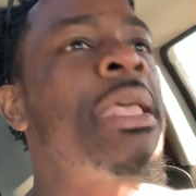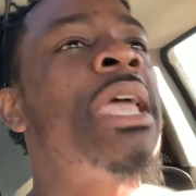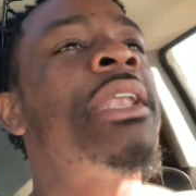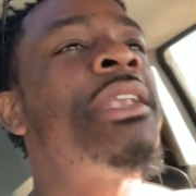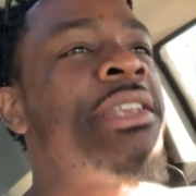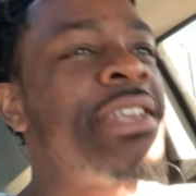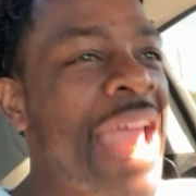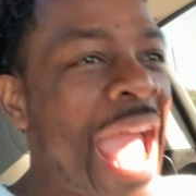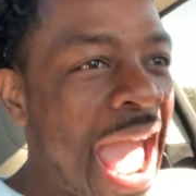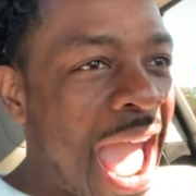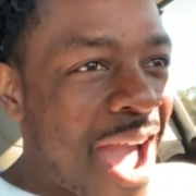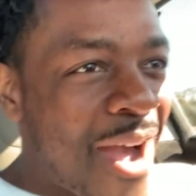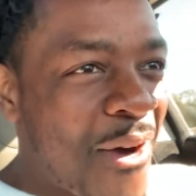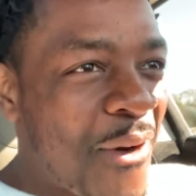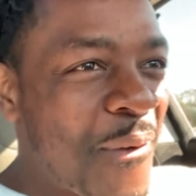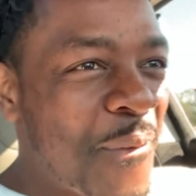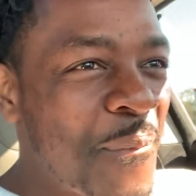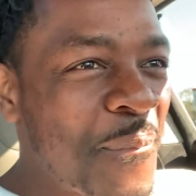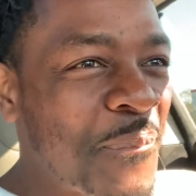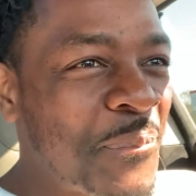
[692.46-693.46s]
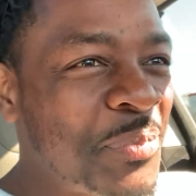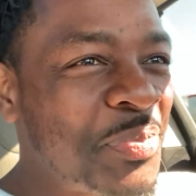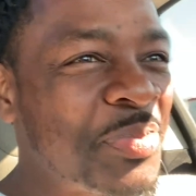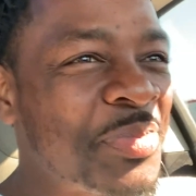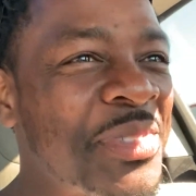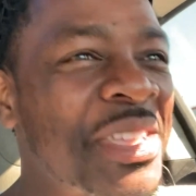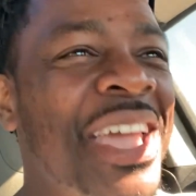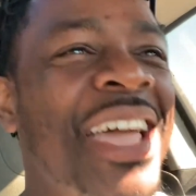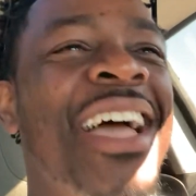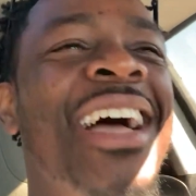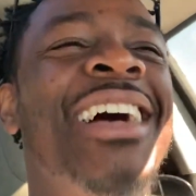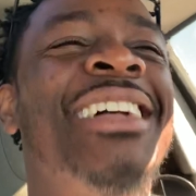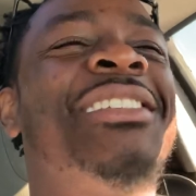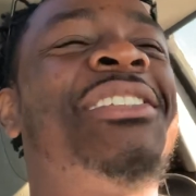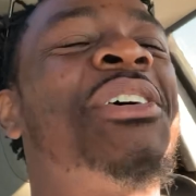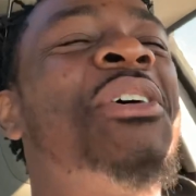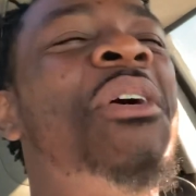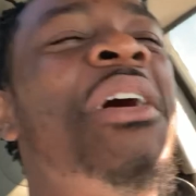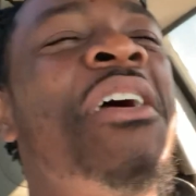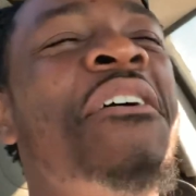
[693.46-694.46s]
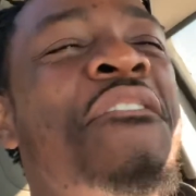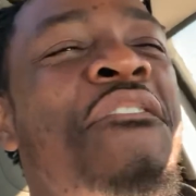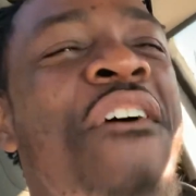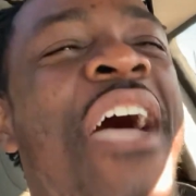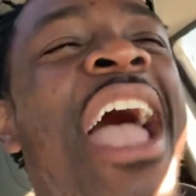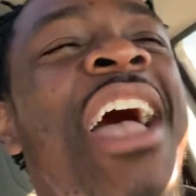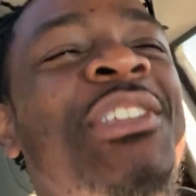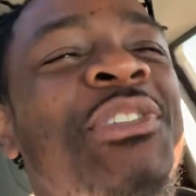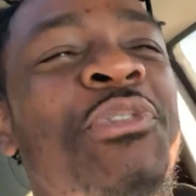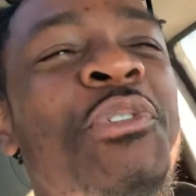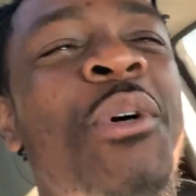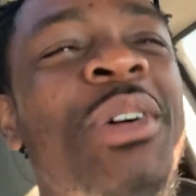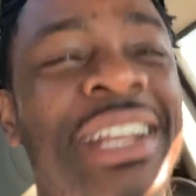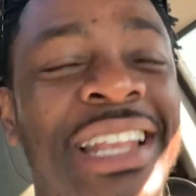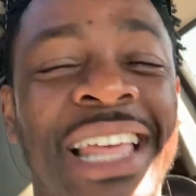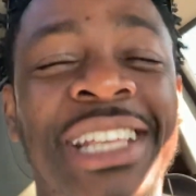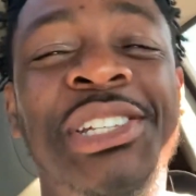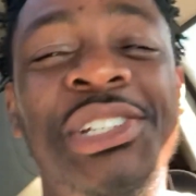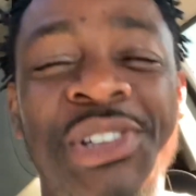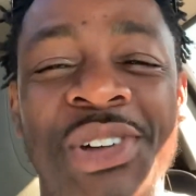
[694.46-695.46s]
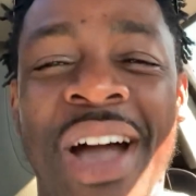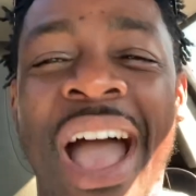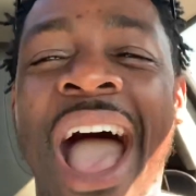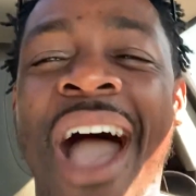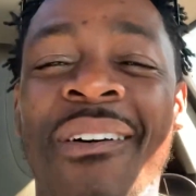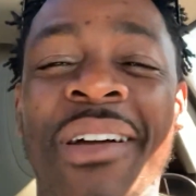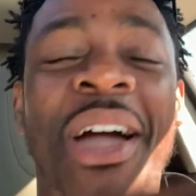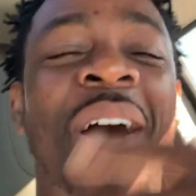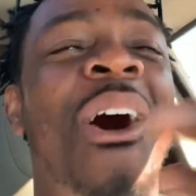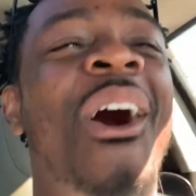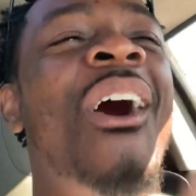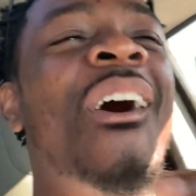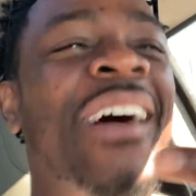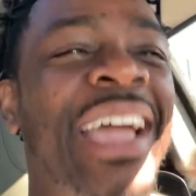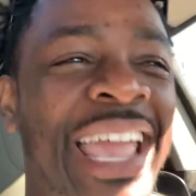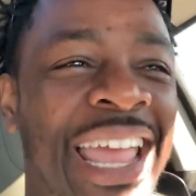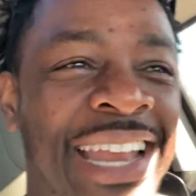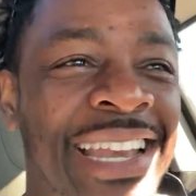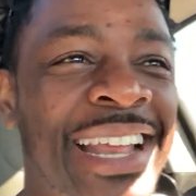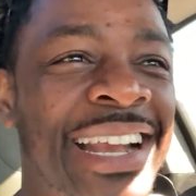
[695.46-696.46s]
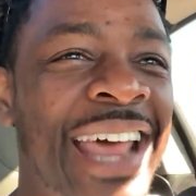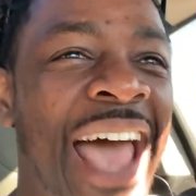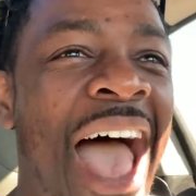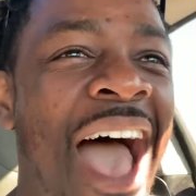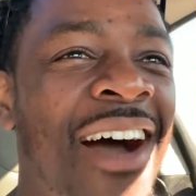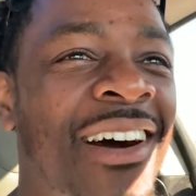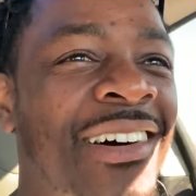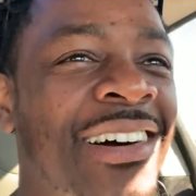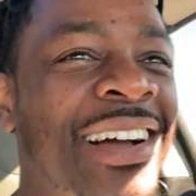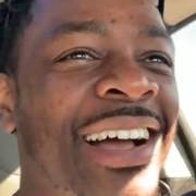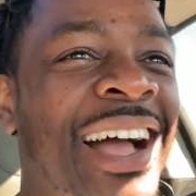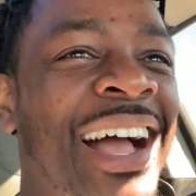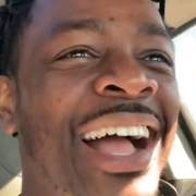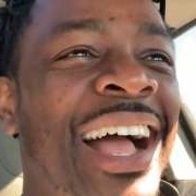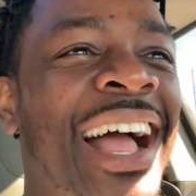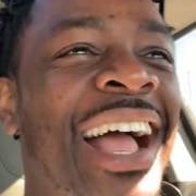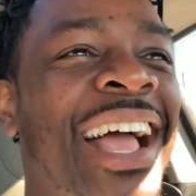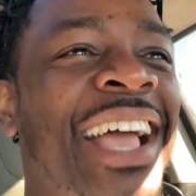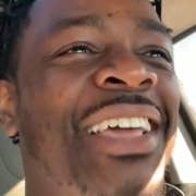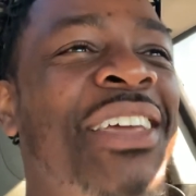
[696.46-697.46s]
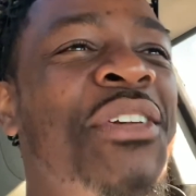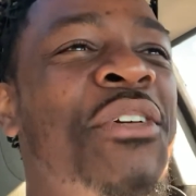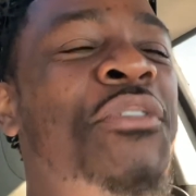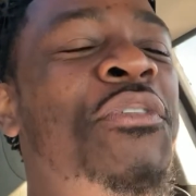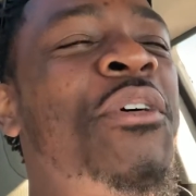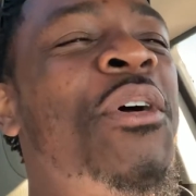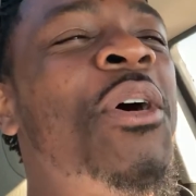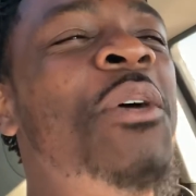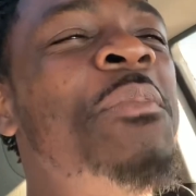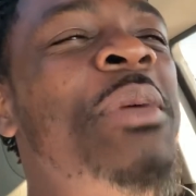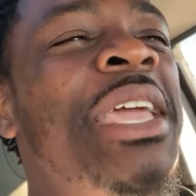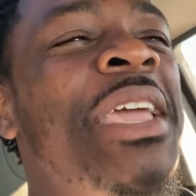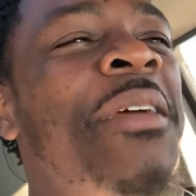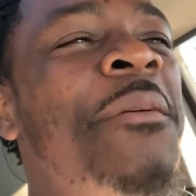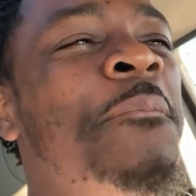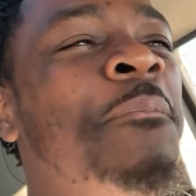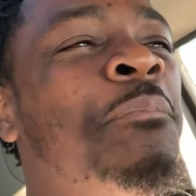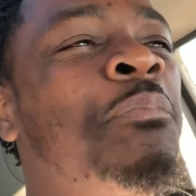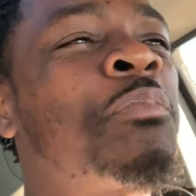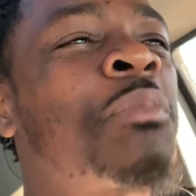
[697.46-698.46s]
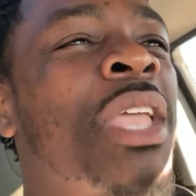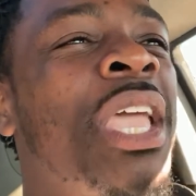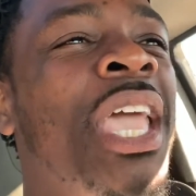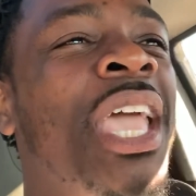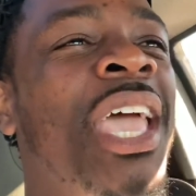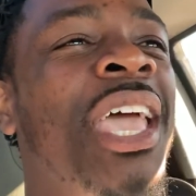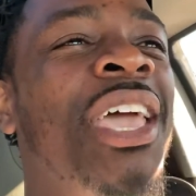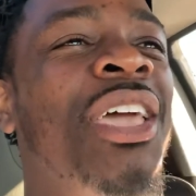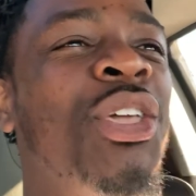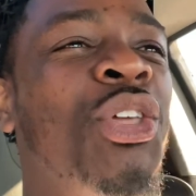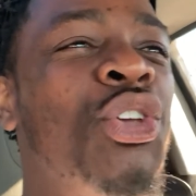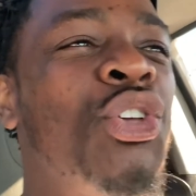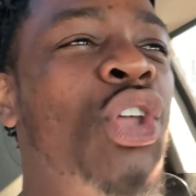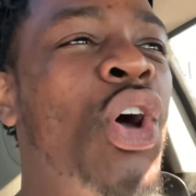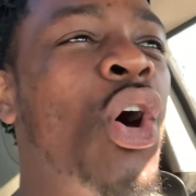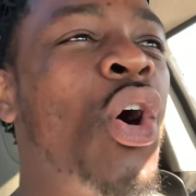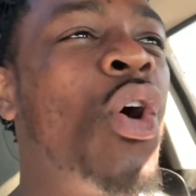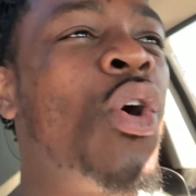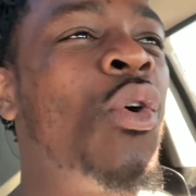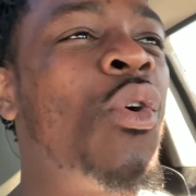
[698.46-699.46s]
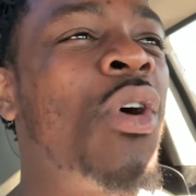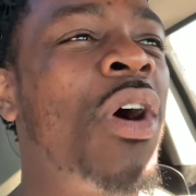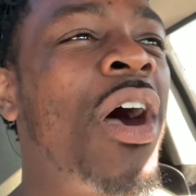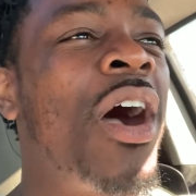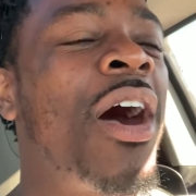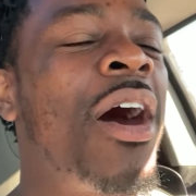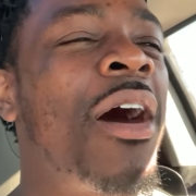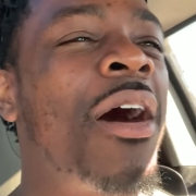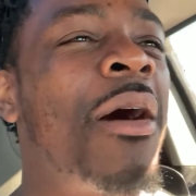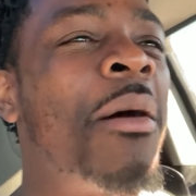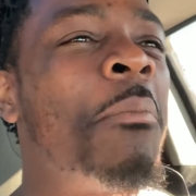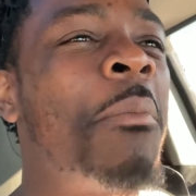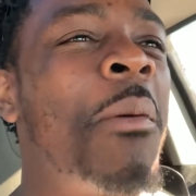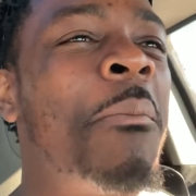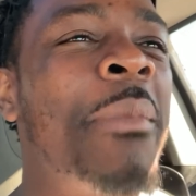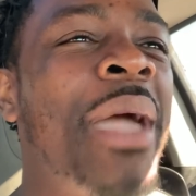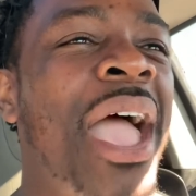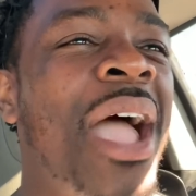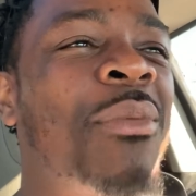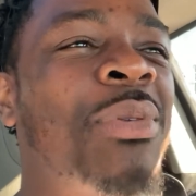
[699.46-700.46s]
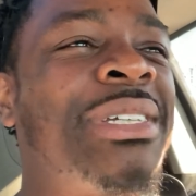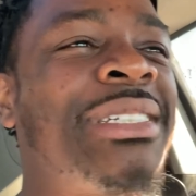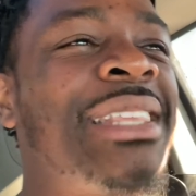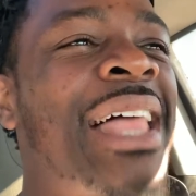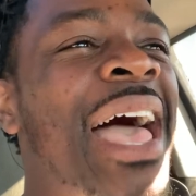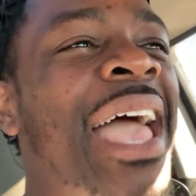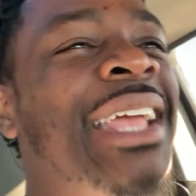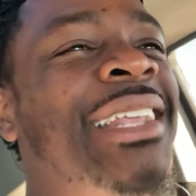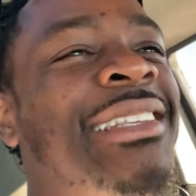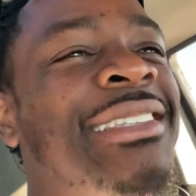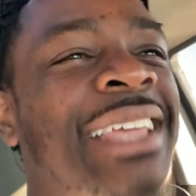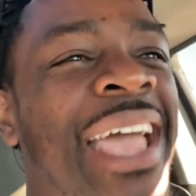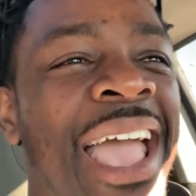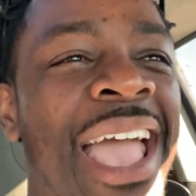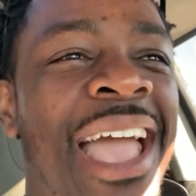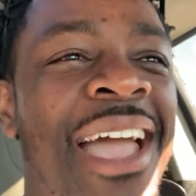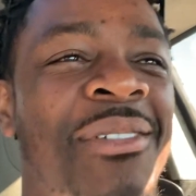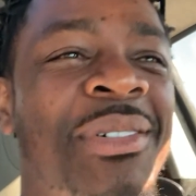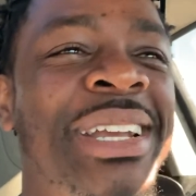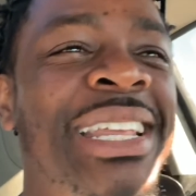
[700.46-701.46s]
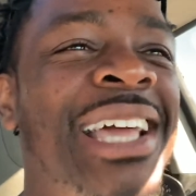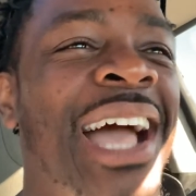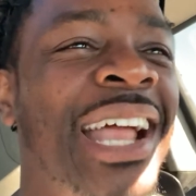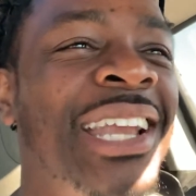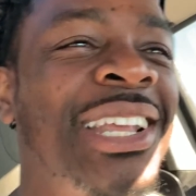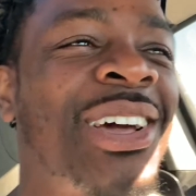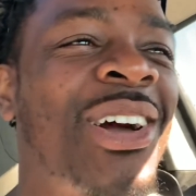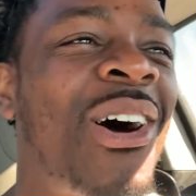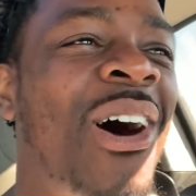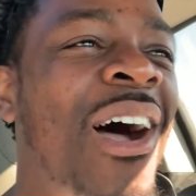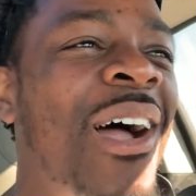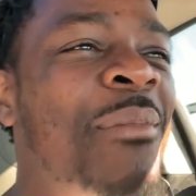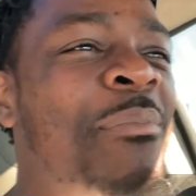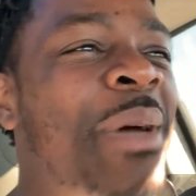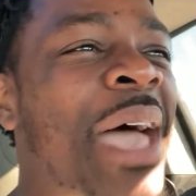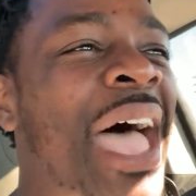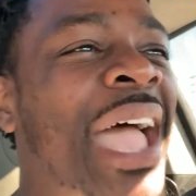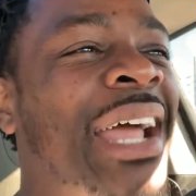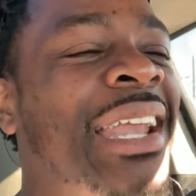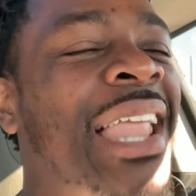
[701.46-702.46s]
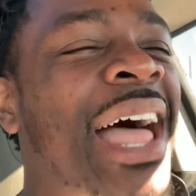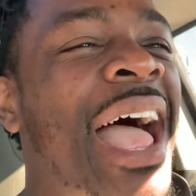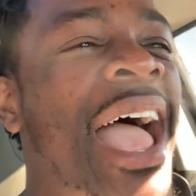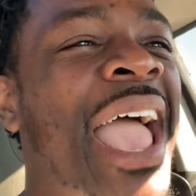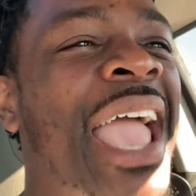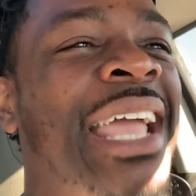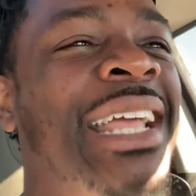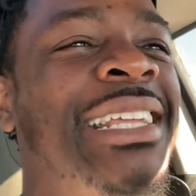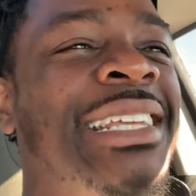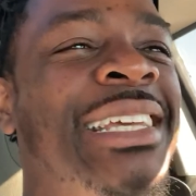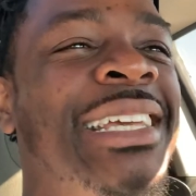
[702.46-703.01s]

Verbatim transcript: Now, to go ahead and fast forward and let you know how it all ended out. You feel me? You know, my man was like, damn, when he got the car back, like,